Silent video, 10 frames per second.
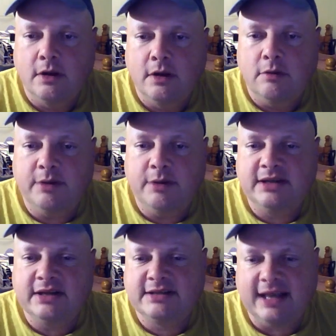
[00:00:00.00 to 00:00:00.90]
Well, I mean,
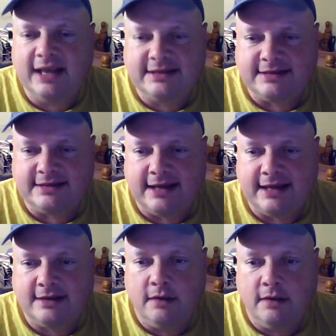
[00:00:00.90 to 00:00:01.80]
as Slacks has said,
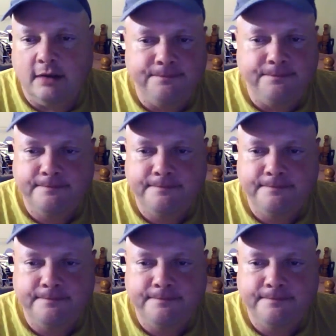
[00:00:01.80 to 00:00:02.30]
I don't